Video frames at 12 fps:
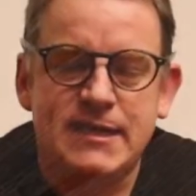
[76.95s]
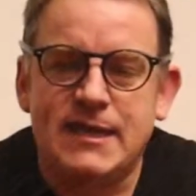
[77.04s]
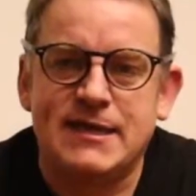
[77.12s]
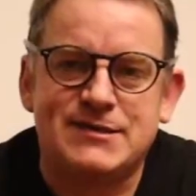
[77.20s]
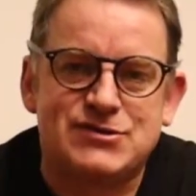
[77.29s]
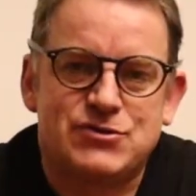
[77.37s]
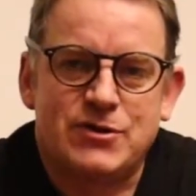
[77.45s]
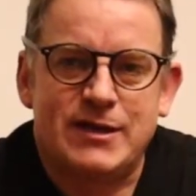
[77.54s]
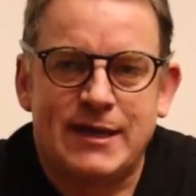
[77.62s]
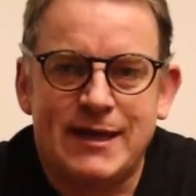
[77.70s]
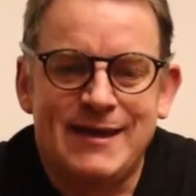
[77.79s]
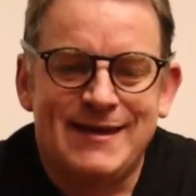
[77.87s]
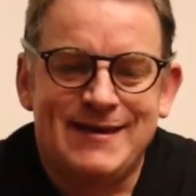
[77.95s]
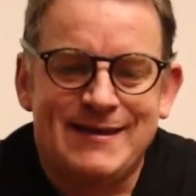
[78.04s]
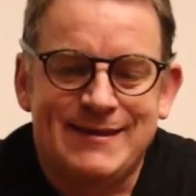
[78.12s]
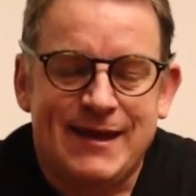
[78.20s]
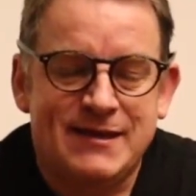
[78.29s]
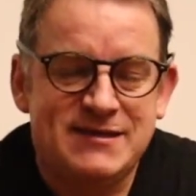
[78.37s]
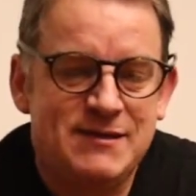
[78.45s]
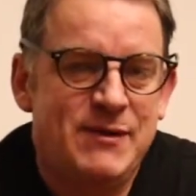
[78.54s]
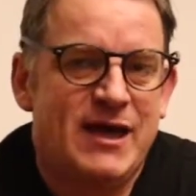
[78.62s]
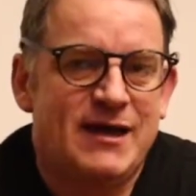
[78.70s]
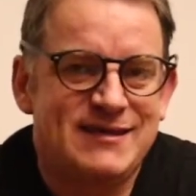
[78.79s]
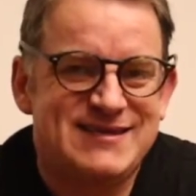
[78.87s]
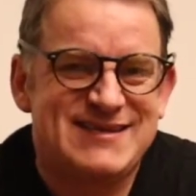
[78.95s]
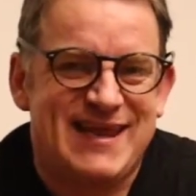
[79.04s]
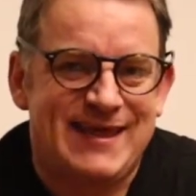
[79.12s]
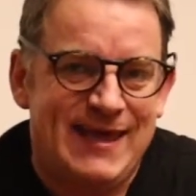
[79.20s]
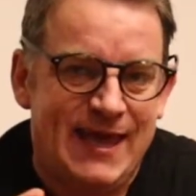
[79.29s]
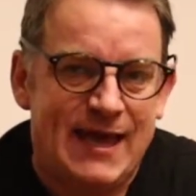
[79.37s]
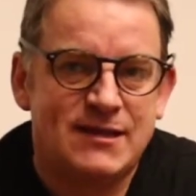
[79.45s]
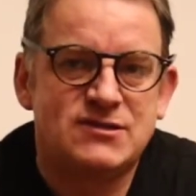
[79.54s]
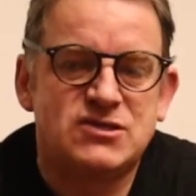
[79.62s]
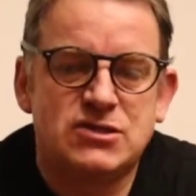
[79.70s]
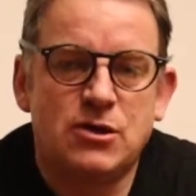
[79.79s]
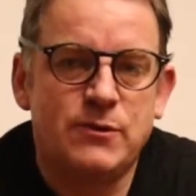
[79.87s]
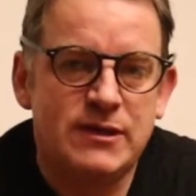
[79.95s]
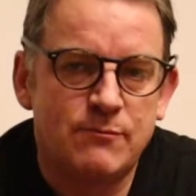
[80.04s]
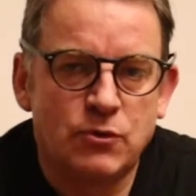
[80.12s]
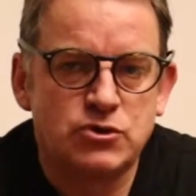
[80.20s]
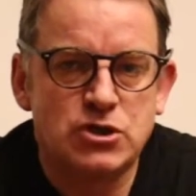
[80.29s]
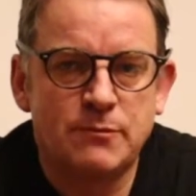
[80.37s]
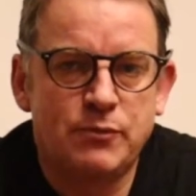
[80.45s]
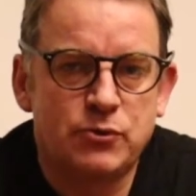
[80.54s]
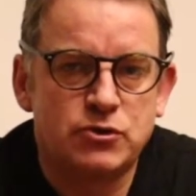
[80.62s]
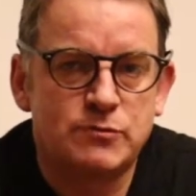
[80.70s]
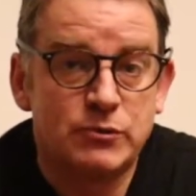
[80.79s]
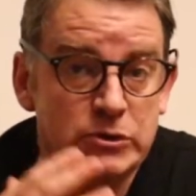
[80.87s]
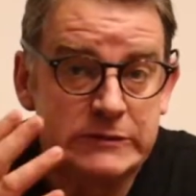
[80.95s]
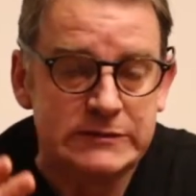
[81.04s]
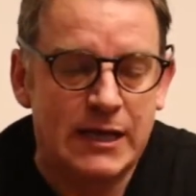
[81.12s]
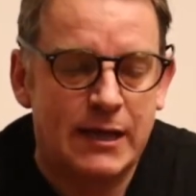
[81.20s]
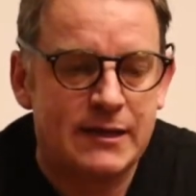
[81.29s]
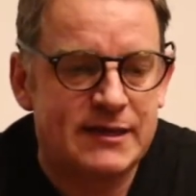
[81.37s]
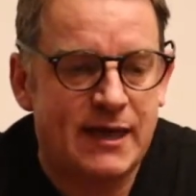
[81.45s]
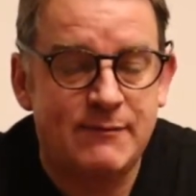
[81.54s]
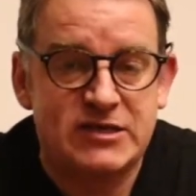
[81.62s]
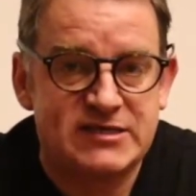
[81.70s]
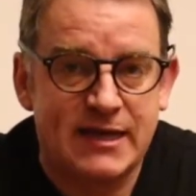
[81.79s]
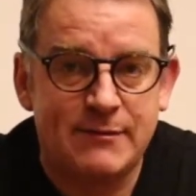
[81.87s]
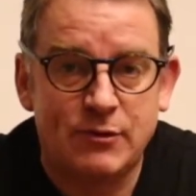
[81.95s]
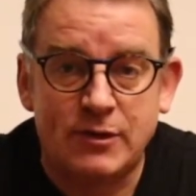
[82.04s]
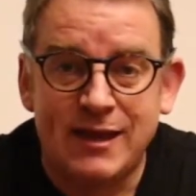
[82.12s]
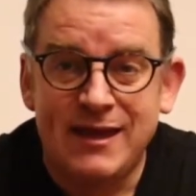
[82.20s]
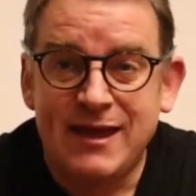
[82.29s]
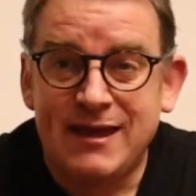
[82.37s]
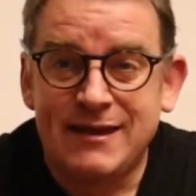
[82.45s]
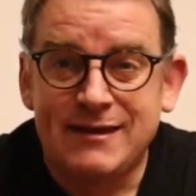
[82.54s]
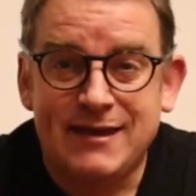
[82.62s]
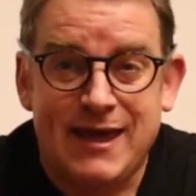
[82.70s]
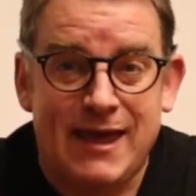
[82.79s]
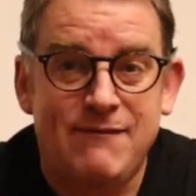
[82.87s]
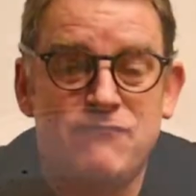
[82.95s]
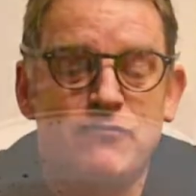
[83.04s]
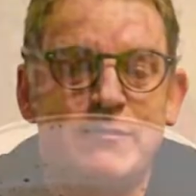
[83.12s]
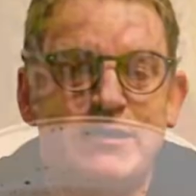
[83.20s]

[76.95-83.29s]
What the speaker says: history, the idea behind Stacky and Stacky, the modular portable gaming table, came from a